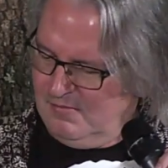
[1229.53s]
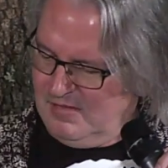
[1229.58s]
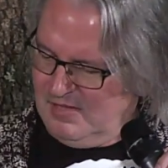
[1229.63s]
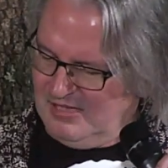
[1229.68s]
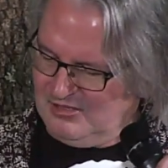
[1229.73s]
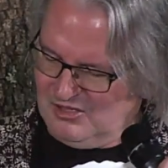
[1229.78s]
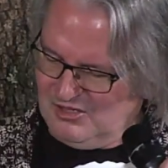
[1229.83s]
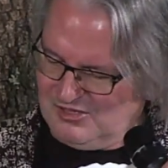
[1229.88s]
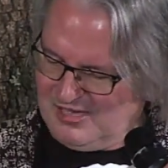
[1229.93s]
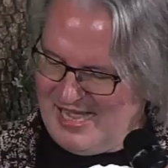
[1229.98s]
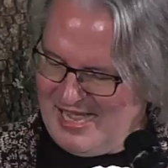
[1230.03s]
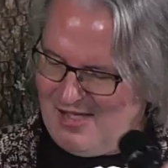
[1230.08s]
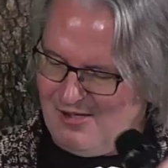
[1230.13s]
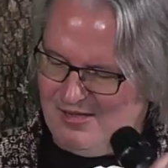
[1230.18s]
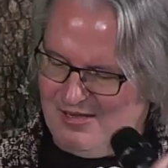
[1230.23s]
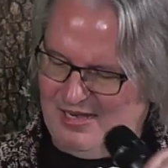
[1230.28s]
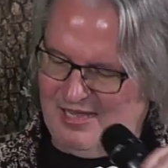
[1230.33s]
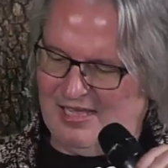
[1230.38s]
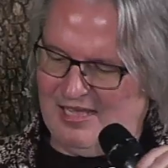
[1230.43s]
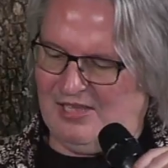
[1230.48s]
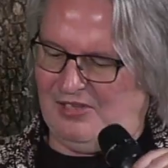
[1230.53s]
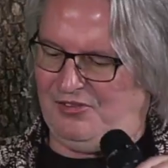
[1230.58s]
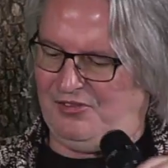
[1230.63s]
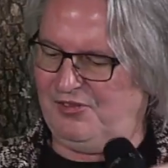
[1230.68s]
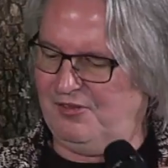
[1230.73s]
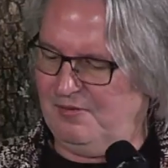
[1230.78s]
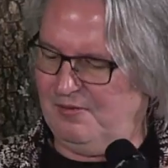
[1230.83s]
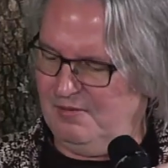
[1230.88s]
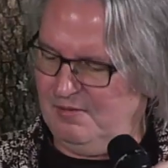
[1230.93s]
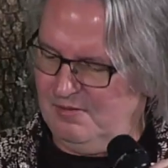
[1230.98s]
That's just how it is.
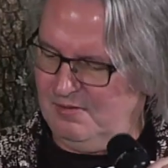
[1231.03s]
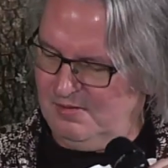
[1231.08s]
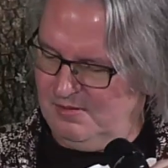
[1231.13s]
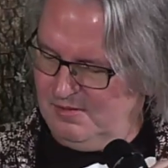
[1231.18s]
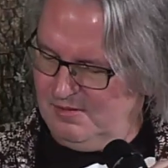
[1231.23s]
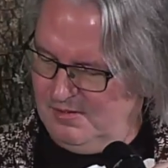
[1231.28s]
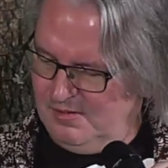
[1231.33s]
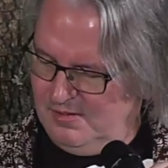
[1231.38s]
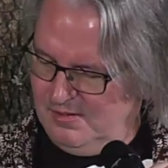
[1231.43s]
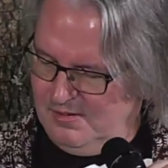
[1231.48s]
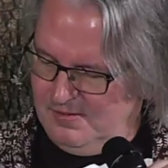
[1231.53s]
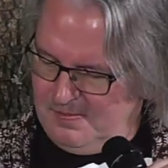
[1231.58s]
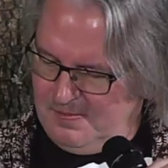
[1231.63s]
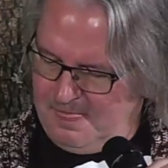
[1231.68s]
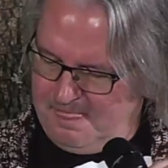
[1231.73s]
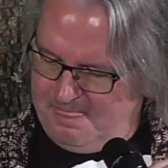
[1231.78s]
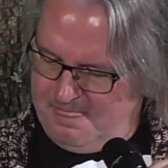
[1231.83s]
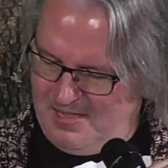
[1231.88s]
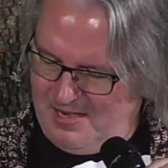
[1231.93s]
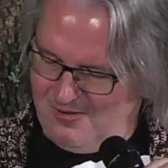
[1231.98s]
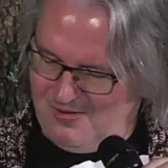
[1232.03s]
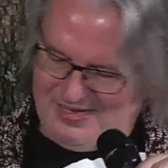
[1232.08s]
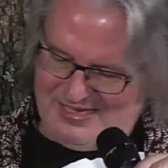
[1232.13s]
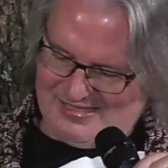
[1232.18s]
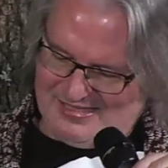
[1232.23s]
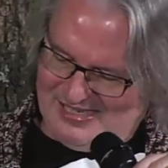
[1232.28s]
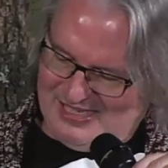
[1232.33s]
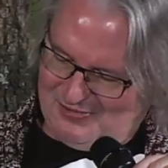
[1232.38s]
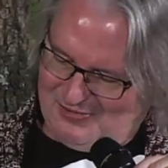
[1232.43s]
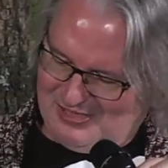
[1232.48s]
You know, and
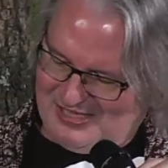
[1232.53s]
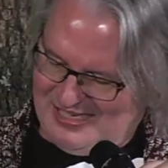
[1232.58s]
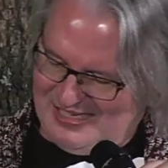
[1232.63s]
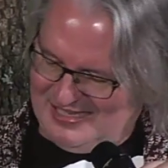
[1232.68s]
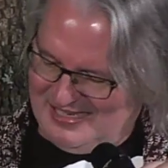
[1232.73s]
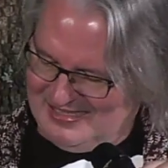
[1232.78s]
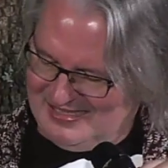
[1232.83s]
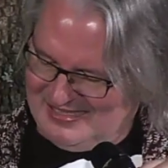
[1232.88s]
it's interesting that